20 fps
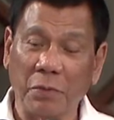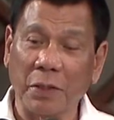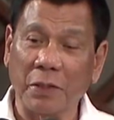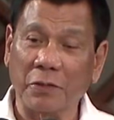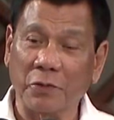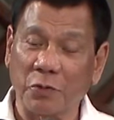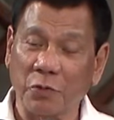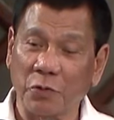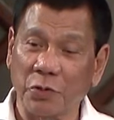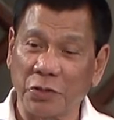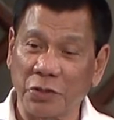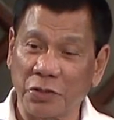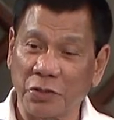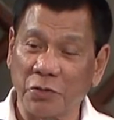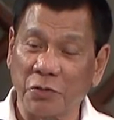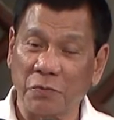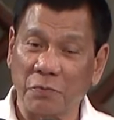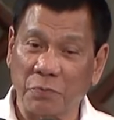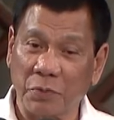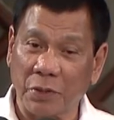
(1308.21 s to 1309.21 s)
back to his
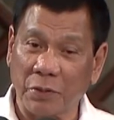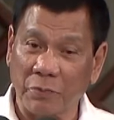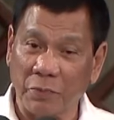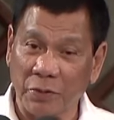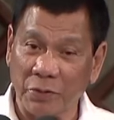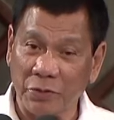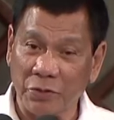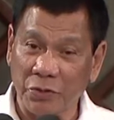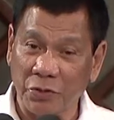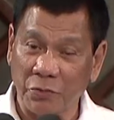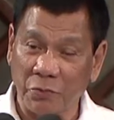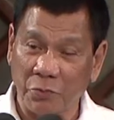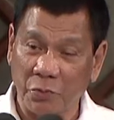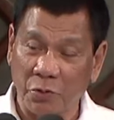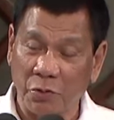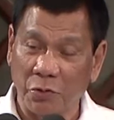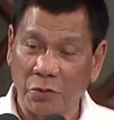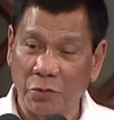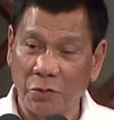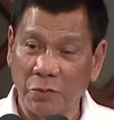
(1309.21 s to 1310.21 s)
home province in
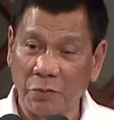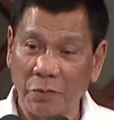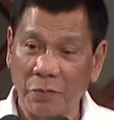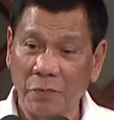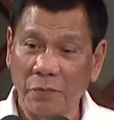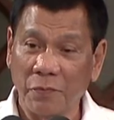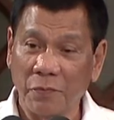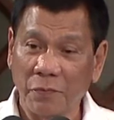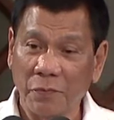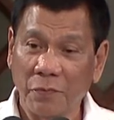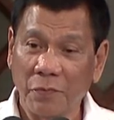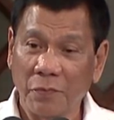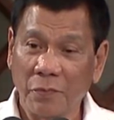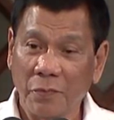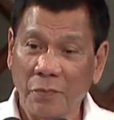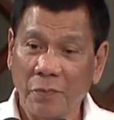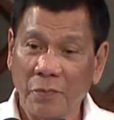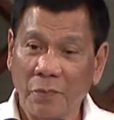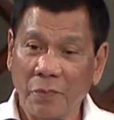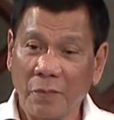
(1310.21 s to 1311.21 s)
Bohol
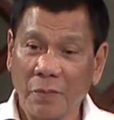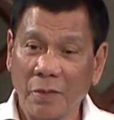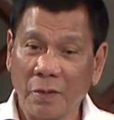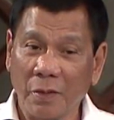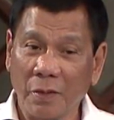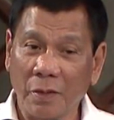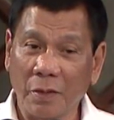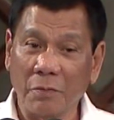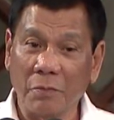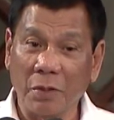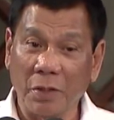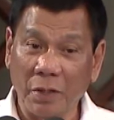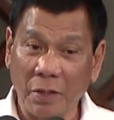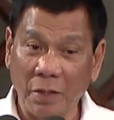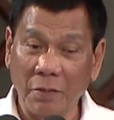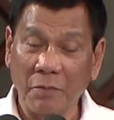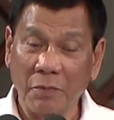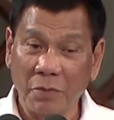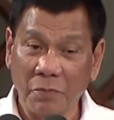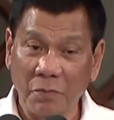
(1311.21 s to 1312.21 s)
and
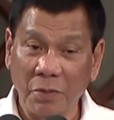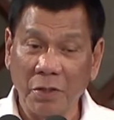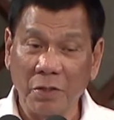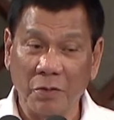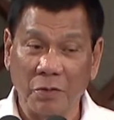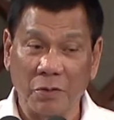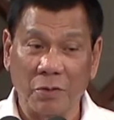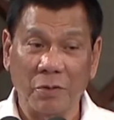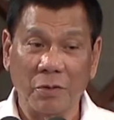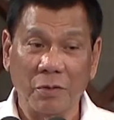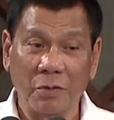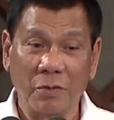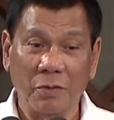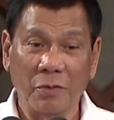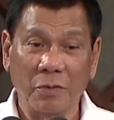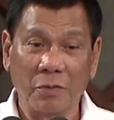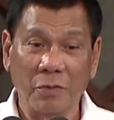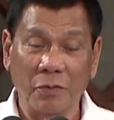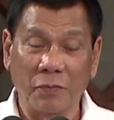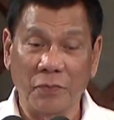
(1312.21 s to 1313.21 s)
became the mayor
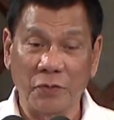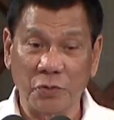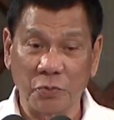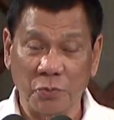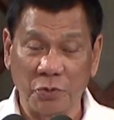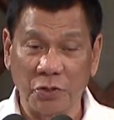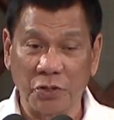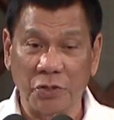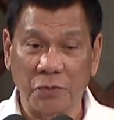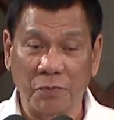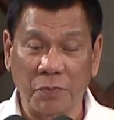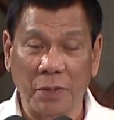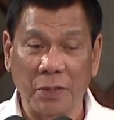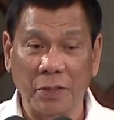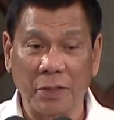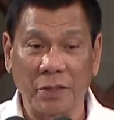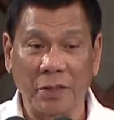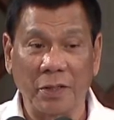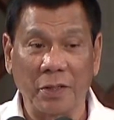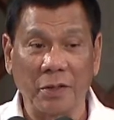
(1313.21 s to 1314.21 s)
of his
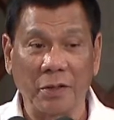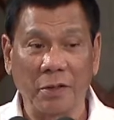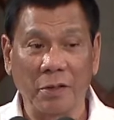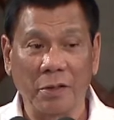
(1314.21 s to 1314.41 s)
municipality.